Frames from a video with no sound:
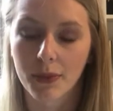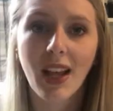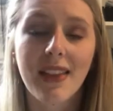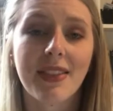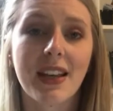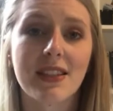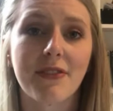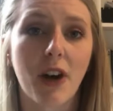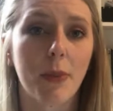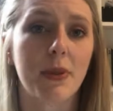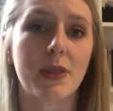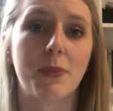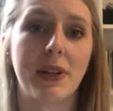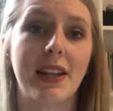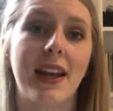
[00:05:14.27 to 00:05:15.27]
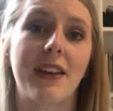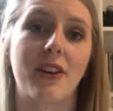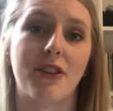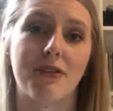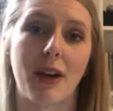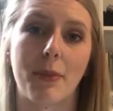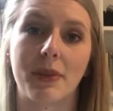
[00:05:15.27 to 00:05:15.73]
And this farm has been in her
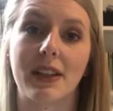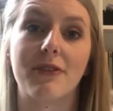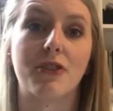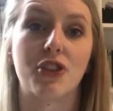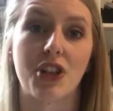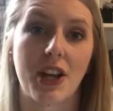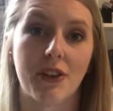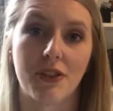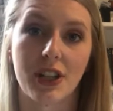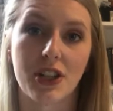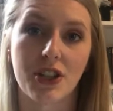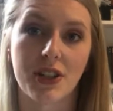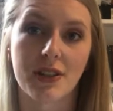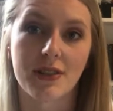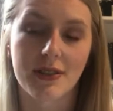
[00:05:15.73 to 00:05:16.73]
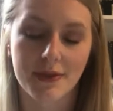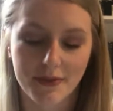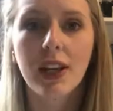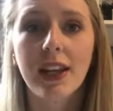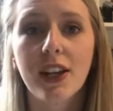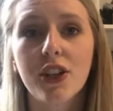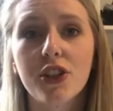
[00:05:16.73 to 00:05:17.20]
family for generations.
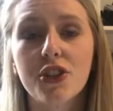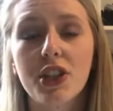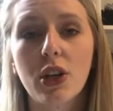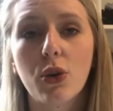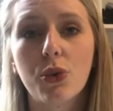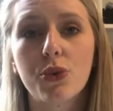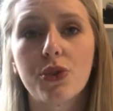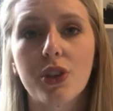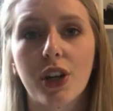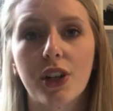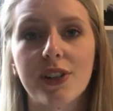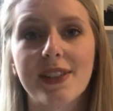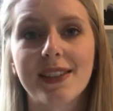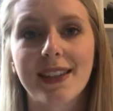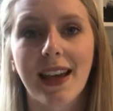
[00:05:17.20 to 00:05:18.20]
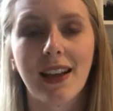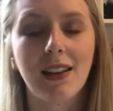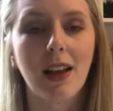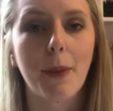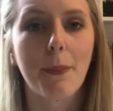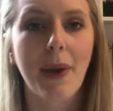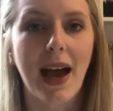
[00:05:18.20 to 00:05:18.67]
Here she hones her skill
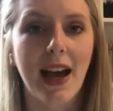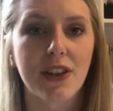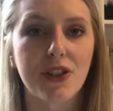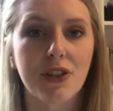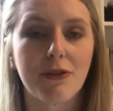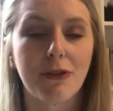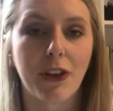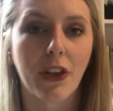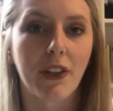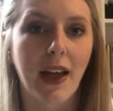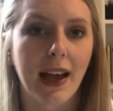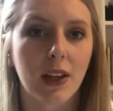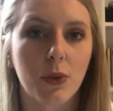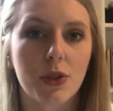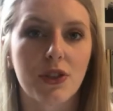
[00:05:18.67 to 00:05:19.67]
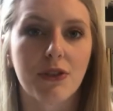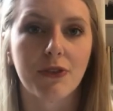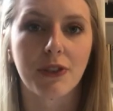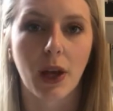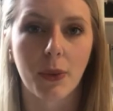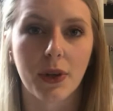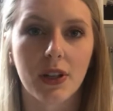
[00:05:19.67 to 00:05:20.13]
and passion for the language of
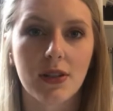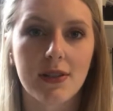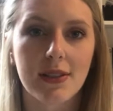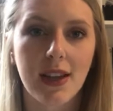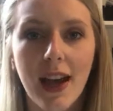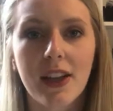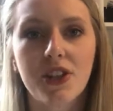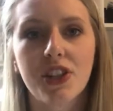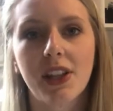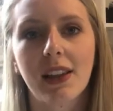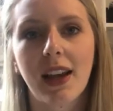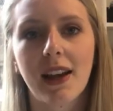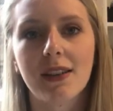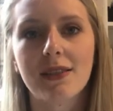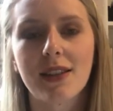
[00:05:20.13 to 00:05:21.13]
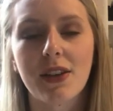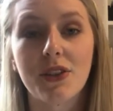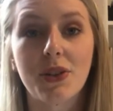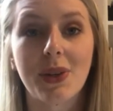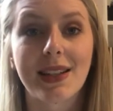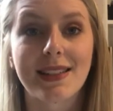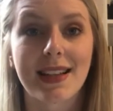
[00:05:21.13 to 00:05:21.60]
flowers, and she learns how to
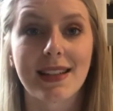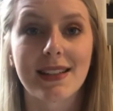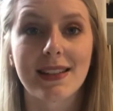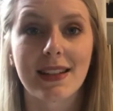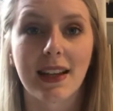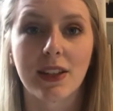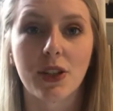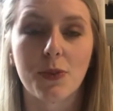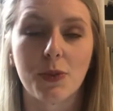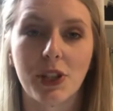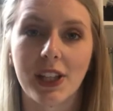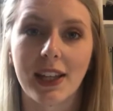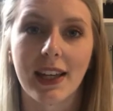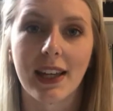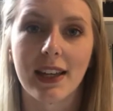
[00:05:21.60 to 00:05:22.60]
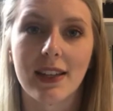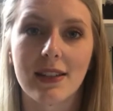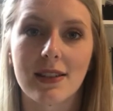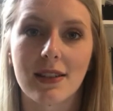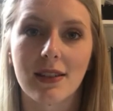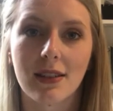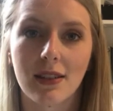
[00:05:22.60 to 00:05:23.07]
exist and
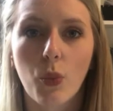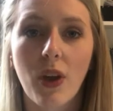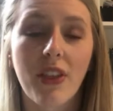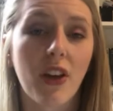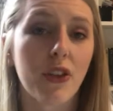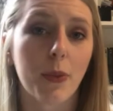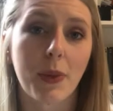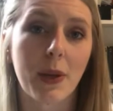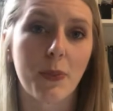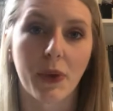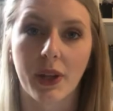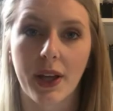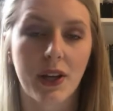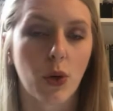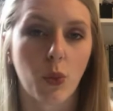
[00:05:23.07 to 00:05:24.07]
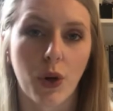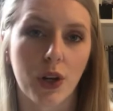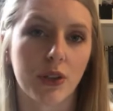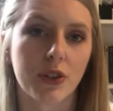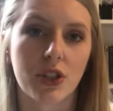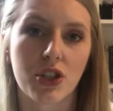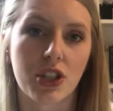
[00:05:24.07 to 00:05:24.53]
communicate with other people in a world
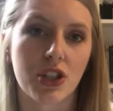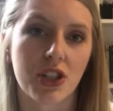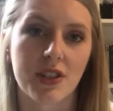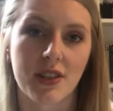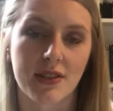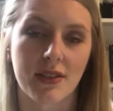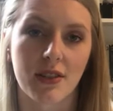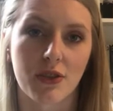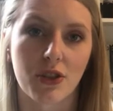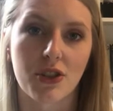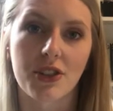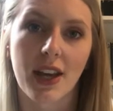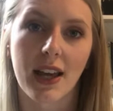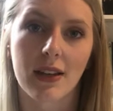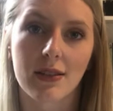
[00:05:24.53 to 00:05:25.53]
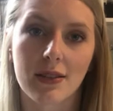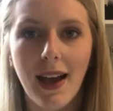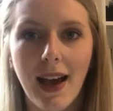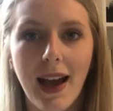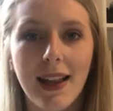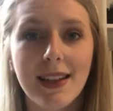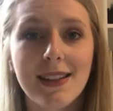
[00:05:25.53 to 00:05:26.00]
that she just doesn't understand.
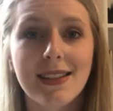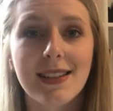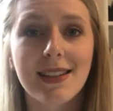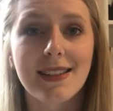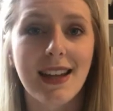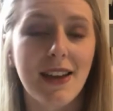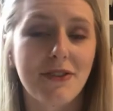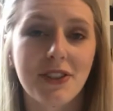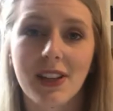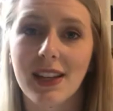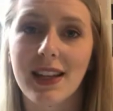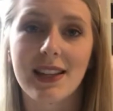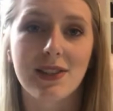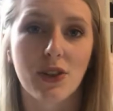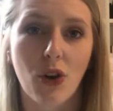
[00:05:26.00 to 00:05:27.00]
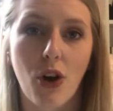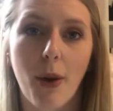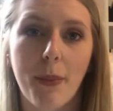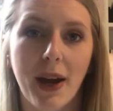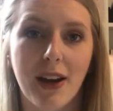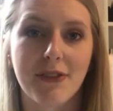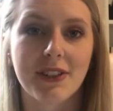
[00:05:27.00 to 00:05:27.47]
Alice definitely is not a
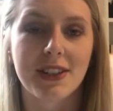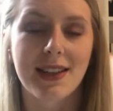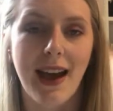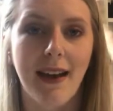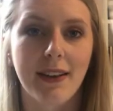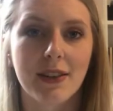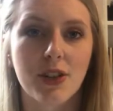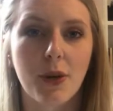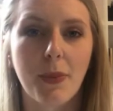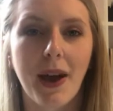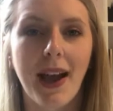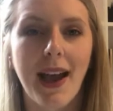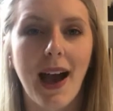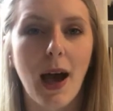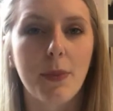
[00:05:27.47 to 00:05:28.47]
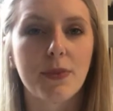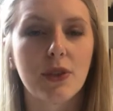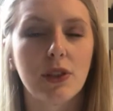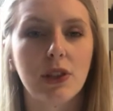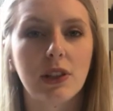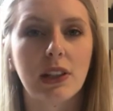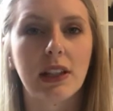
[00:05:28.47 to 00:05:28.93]
perfect character, but I
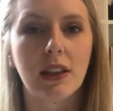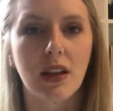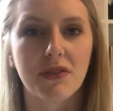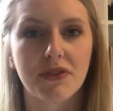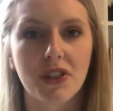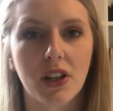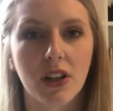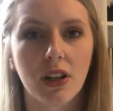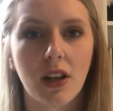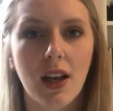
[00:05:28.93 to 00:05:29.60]
absolutely loved her.